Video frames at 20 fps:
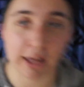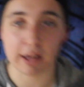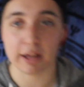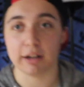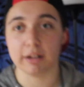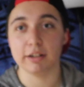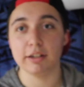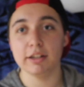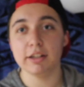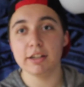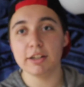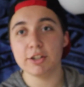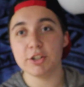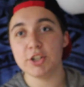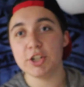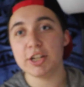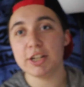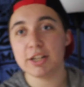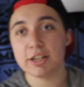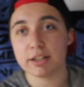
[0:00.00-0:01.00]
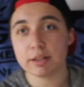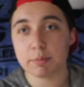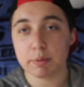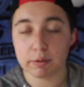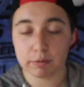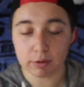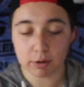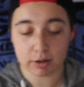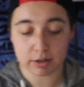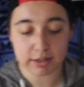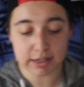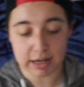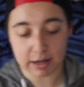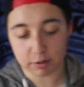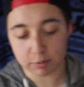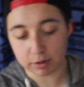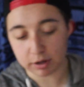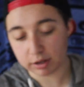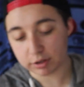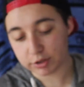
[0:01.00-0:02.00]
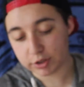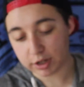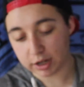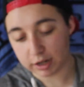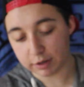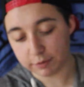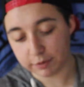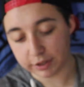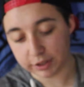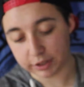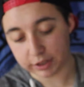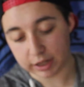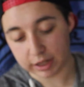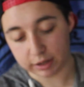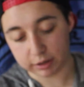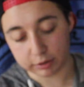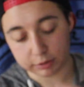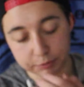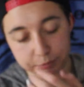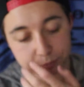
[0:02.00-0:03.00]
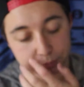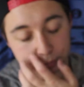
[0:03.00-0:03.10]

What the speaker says: god. Genius me wrote it down while I was trying to figure it out.